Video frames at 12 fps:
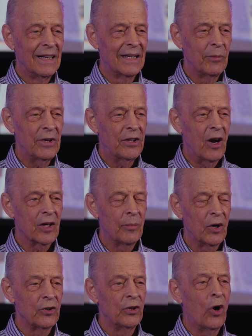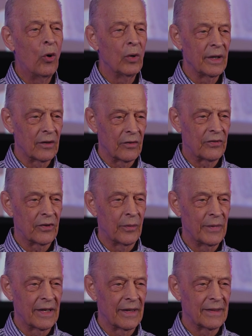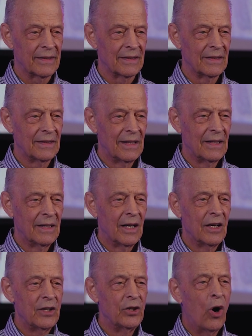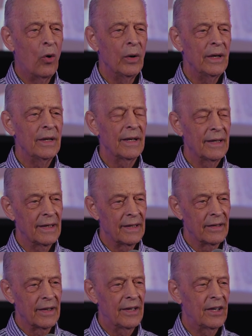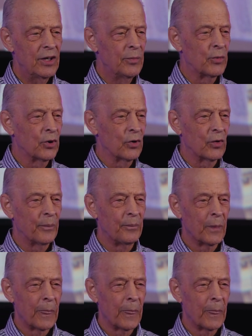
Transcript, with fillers: And let me talk about knowing for a minute. Knowing in the Hebrew